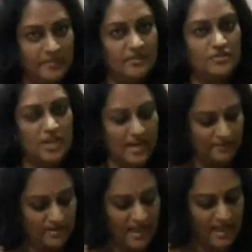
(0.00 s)
The child
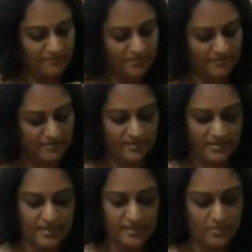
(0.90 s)
will have
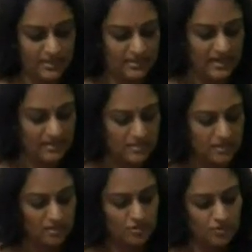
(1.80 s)
difficulty doing that.
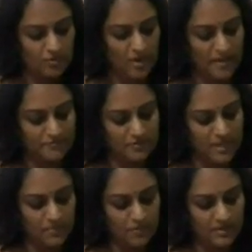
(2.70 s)
So you have to
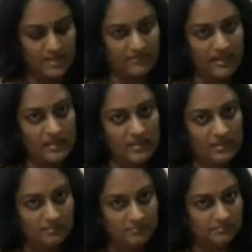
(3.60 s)
keep on giving
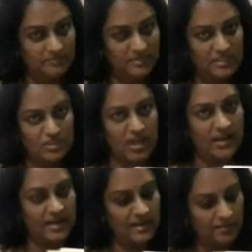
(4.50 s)
the
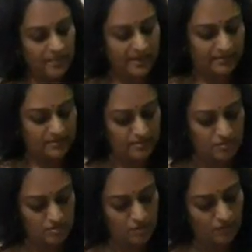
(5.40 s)
child
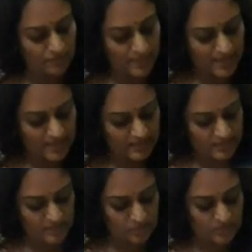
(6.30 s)
practice of blending
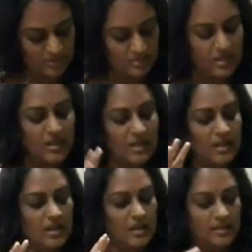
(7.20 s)
these words.
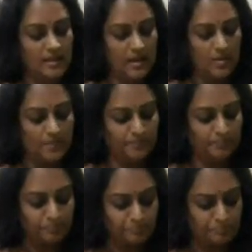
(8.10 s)
Now,
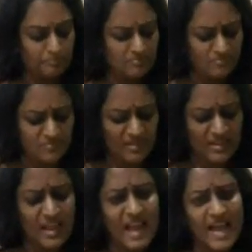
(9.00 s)

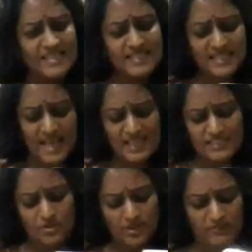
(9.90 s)

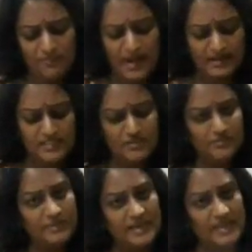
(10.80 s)
as you give practice
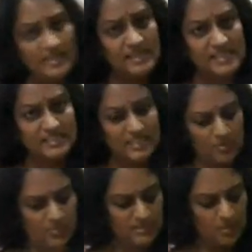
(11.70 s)
of blending these
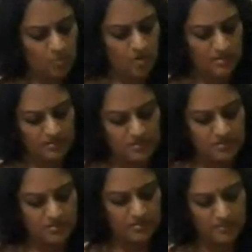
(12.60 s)
CVC
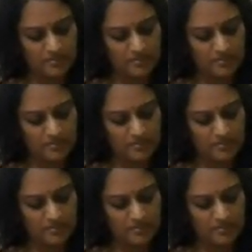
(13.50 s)
words,